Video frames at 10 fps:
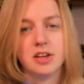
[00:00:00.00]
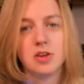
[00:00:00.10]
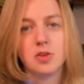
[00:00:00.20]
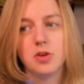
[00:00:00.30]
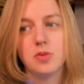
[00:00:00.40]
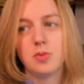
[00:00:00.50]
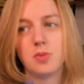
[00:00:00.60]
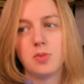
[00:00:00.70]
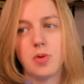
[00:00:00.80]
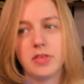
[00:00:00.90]
You know, you know
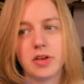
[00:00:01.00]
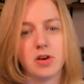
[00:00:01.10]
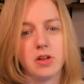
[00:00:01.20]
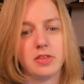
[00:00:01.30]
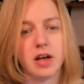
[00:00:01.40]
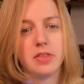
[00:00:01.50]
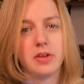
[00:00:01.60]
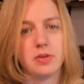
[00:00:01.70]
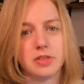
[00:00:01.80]
why they call it that though.